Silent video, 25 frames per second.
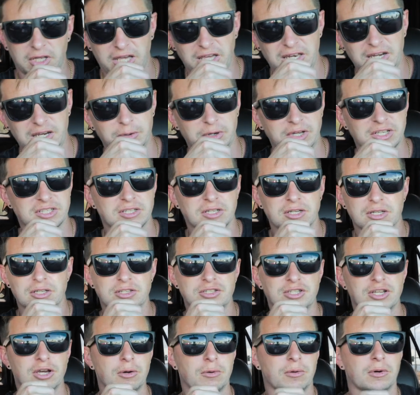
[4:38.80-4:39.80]
Anyways,
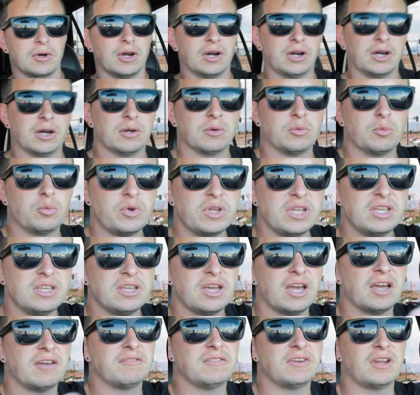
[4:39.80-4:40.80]
so, all right, we
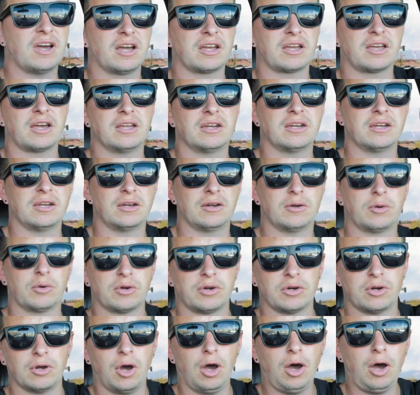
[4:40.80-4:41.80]
have not gotten an
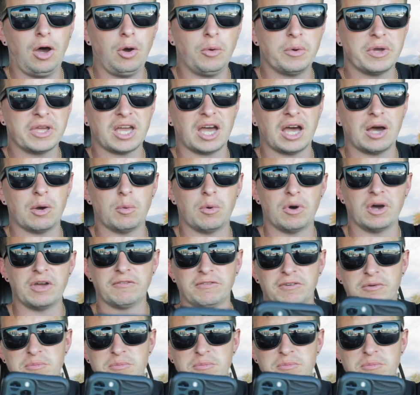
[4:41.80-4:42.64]
order. Oh, we got one